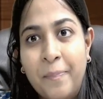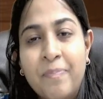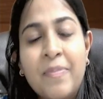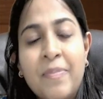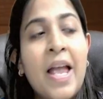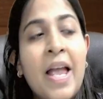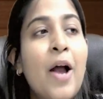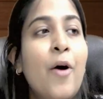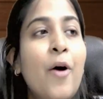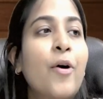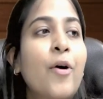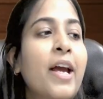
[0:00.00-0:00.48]

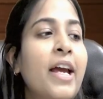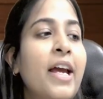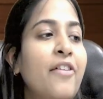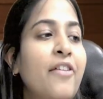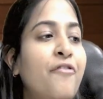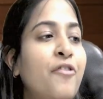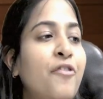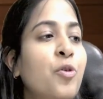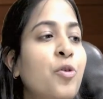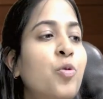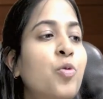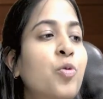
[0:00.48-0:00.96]
Okay, if
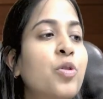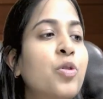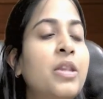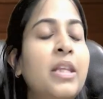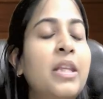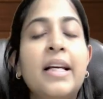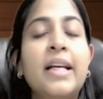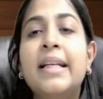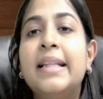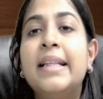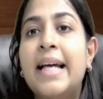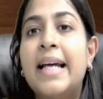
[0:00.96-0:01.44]
you think
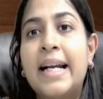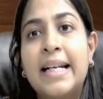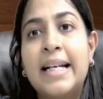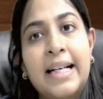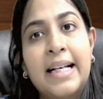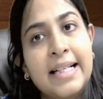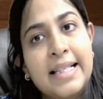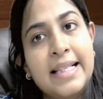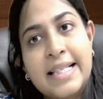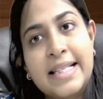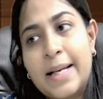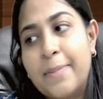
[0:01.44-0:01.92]
that
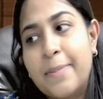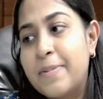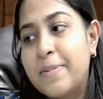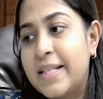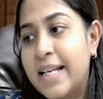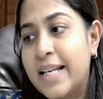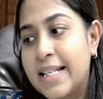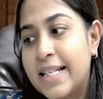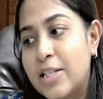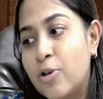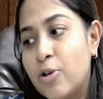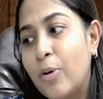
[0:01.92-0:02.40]
concepts, yes,
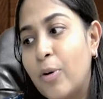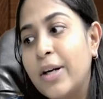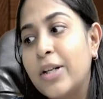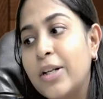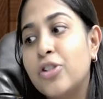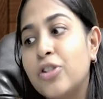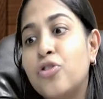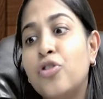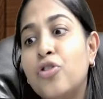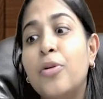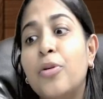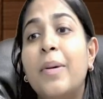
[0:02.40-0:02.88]
you
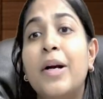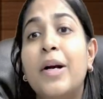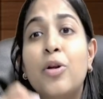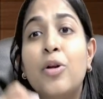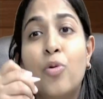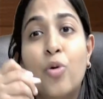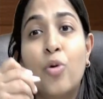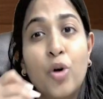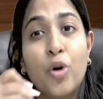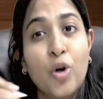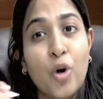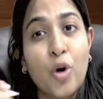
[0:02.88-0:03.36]
understood, but you could
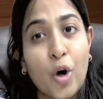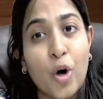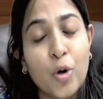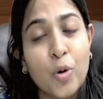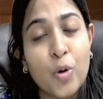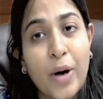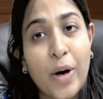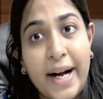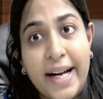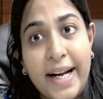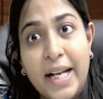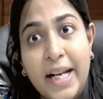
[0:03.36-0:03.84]
not do
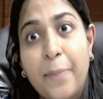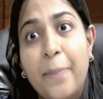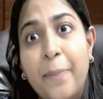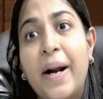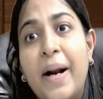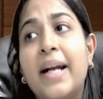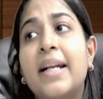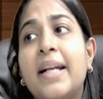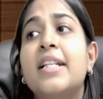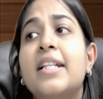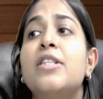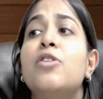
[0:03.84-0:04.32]
writing
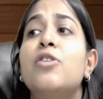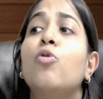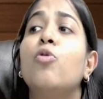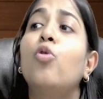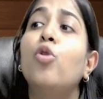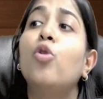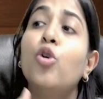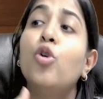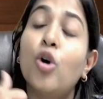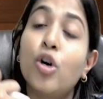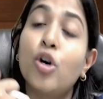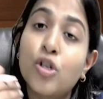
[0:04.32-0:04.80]
practice, you could
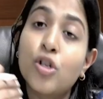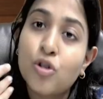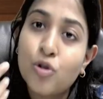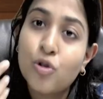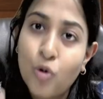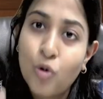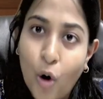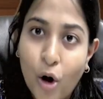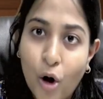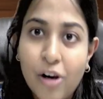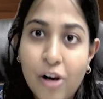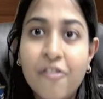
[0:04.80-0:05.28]
not
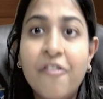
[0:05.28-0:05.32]
solve